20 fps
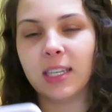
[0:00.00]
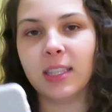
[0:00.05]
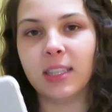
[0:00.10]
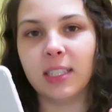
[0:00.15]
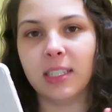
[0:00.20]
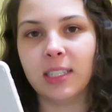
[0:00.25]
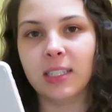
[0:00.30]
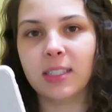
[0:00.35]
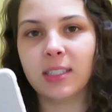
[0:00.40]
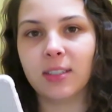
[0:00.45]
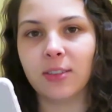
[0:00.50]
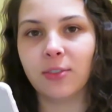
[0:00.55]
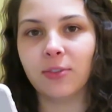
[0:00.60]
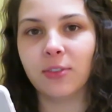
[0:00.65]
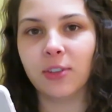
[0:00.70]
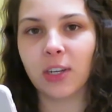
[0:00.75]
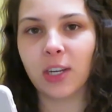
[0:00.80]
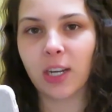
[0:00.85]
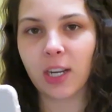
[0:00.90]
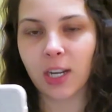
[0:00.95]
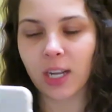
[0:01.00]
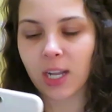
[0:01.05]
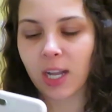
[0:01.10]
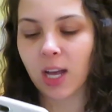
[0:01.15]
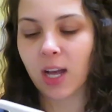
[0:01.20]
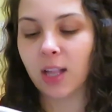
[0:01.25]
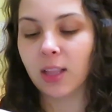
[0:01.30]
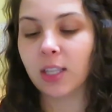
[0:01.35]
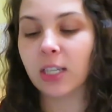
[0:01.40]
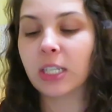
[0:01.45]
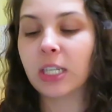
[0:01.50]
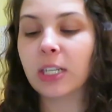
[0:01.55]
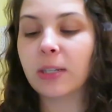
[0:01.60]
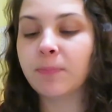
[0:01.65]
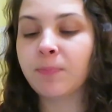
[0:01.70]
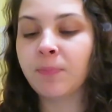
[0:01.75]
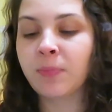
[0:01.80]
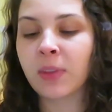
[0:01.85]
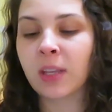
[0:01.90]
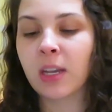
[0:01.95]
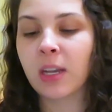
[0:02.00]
in the silver color.